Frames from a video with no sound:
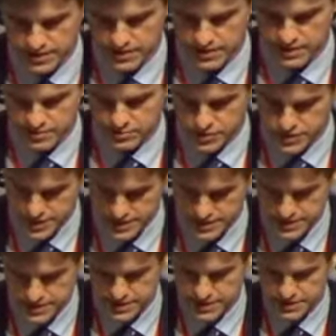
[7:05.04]
that they are
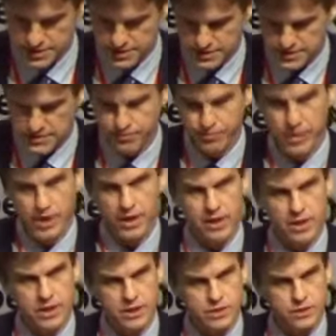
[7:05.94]
protected areas.
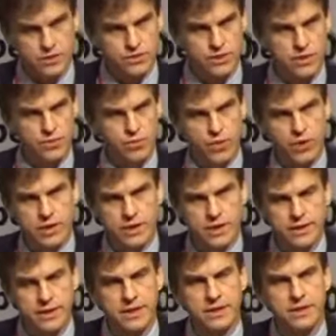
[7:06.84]
Do they work?
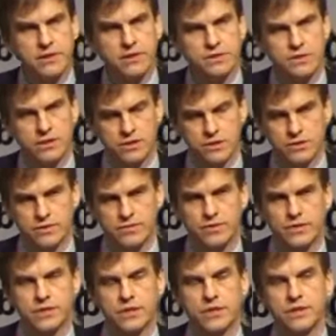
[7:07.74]
I think there is a lot
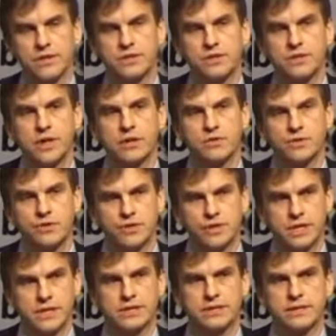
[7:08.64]
of studies now
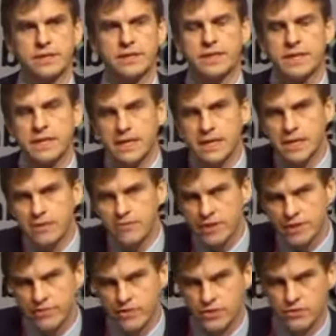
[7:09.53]
suggesting that
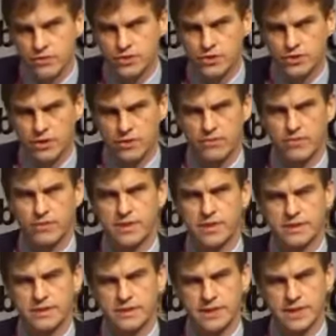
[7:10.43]
even if you control for
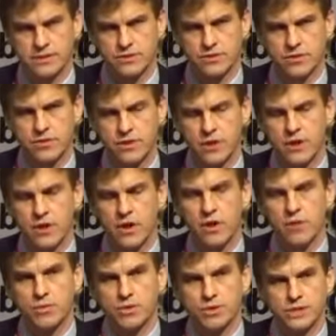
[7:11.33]
this natural
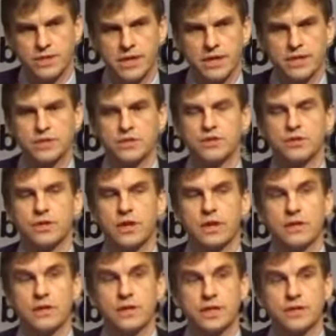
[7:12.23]
protection,
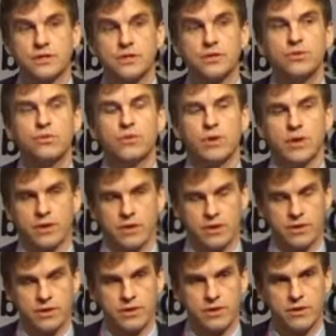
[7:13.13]
they do
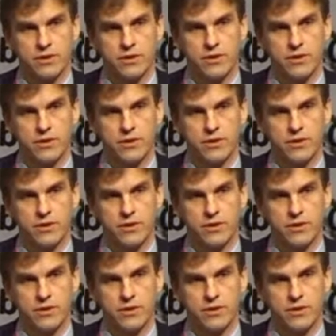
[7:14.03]
work.